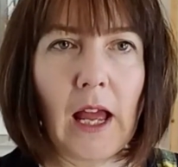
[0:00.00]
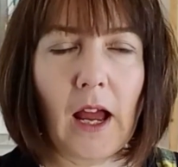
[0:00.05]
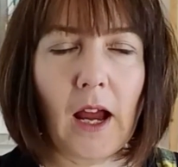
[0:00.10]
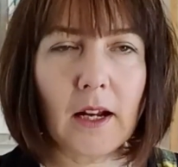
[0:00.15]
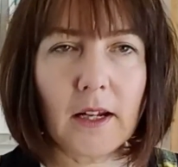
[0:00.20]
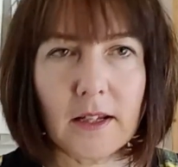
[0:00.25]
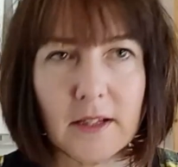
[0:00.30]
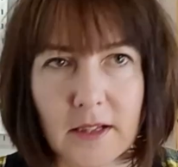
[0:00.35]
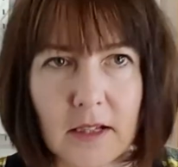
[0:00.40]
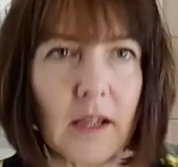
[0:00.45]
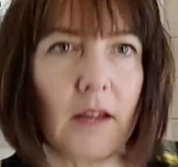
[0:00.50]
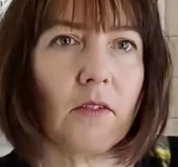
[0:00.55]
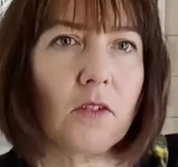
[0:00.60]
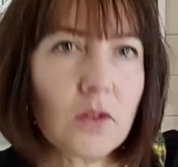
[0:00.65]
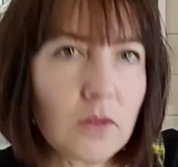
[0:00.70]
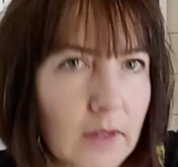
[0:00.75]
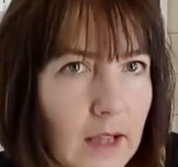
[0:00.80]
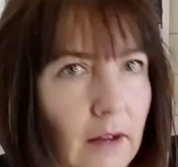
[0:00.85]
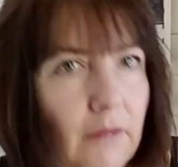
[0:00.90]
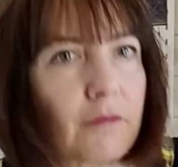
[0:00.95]
and it saves
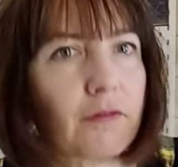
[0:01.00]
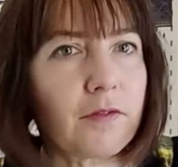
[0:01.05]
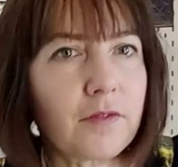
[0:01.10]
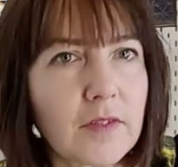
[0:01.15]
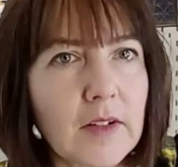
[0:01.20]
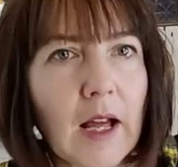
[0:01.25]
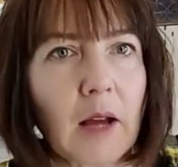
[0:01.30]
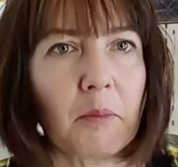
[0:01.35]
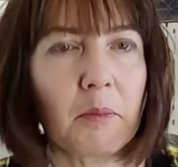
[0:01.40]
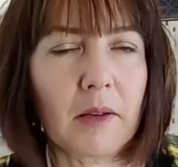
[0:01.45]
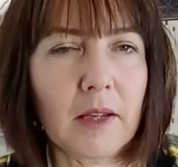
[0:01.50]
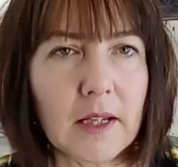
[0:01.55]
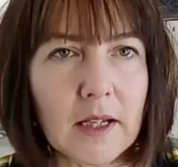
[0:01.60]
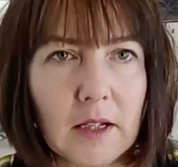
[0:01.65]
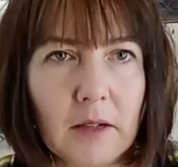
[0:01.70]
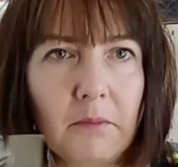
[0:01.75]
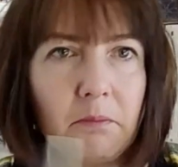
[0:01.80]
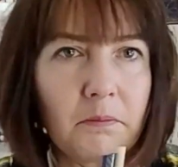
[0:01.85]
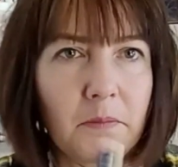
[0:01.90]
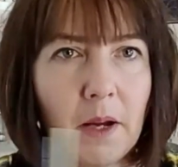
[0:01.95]
all that flapping
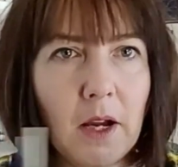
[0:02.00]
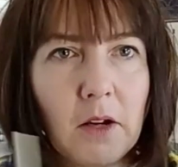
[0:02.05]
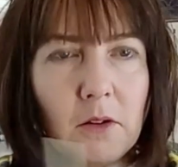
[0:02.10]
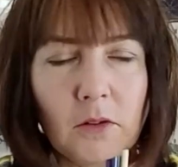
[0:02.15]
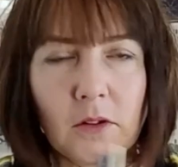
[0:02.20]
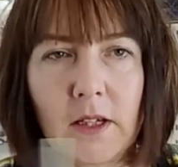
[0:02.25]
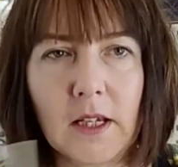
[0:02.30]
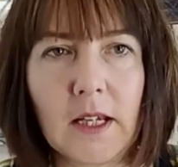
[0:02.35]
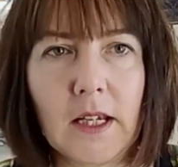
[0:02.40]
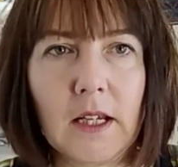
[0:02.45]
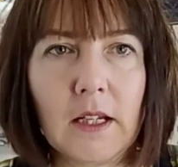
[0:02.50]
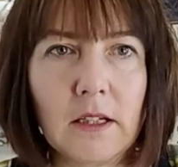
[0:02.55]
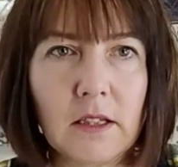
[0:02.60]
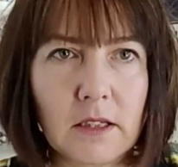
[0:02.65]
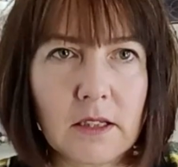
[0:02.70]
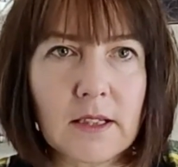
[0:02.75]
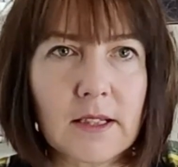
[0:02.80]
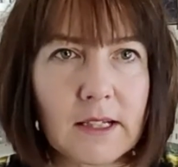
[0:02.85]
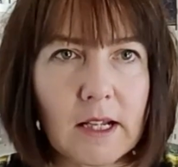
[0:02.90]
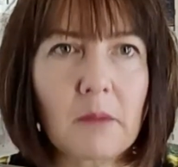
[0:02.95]
and poking
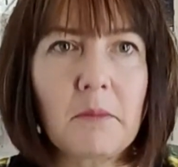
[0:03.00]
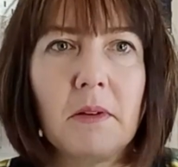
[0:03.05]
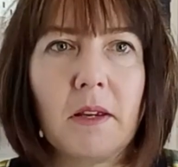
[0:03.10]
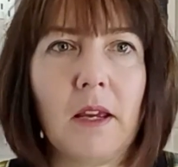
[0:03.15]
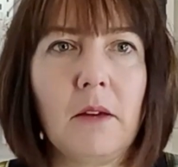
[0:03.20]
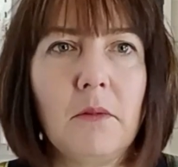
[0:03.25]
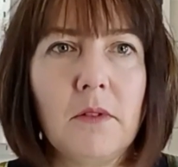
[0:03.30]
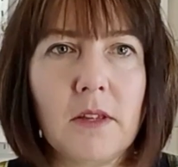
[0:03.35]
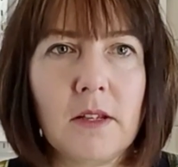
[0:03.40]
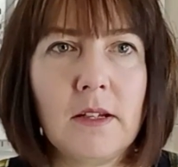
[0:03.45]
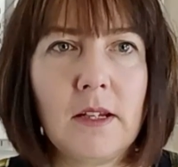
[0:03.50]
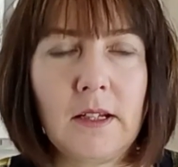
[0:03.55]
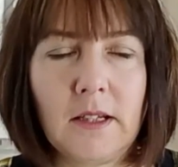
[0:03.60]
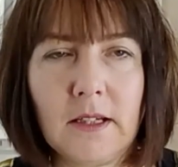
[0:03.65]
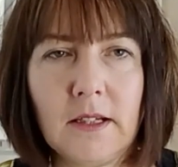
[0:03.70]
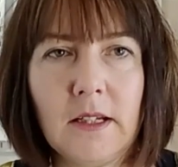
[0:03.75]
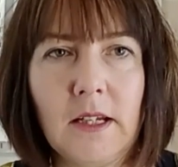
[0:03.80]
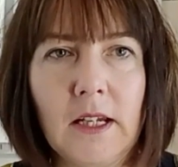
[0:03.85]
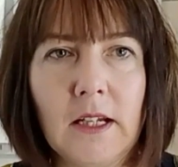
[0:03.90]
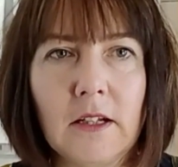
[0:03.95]
and stabbing it with a
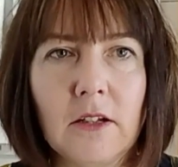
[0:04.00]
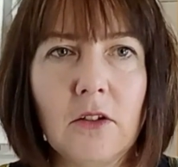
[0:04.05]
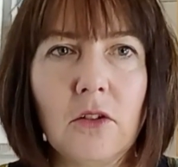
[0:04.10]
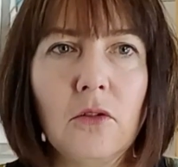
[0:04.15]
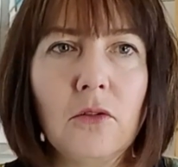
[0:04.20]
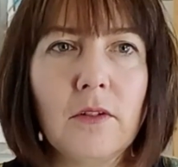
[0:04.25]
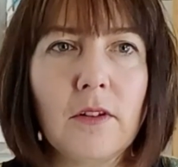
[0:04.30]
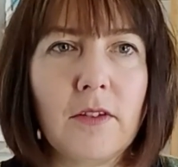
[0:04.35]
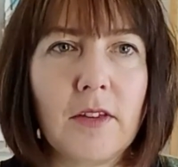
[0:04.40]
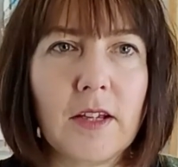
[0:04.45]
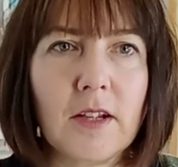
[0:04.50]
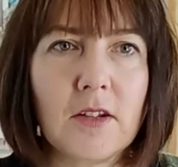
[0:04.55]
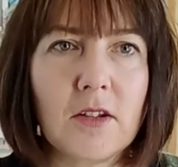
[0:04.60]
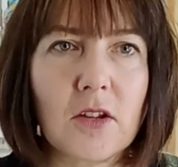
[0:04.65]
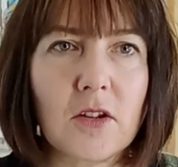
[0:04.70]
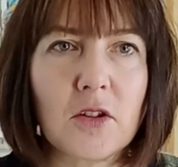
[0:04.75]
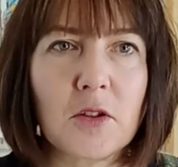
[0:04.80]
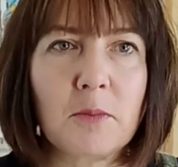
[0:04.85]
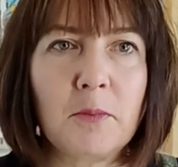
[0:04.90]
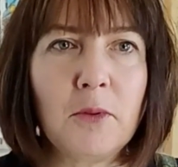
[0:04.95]
knitting needle and all the things
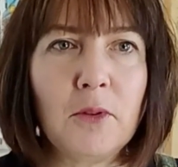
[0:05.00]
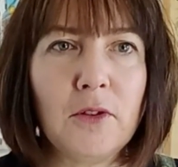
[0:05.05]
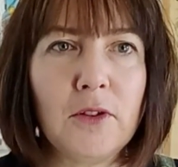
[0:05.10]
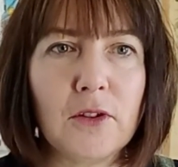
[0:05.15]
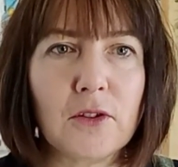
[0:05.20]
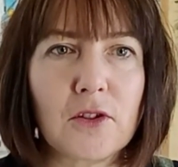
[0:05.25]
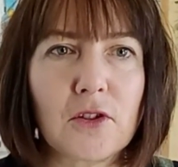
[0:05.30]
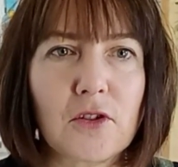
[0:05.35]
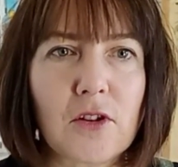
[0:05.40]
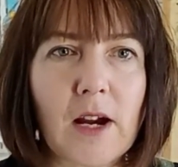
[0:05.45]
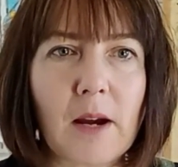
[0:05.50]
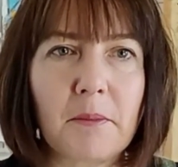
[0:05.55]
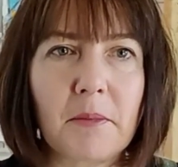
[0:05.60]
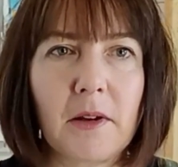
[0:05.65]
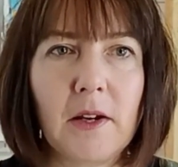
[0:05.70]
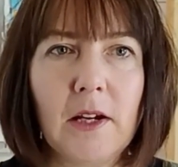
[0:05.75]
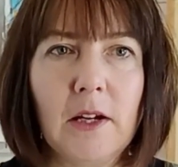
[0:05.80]
that spoil your strap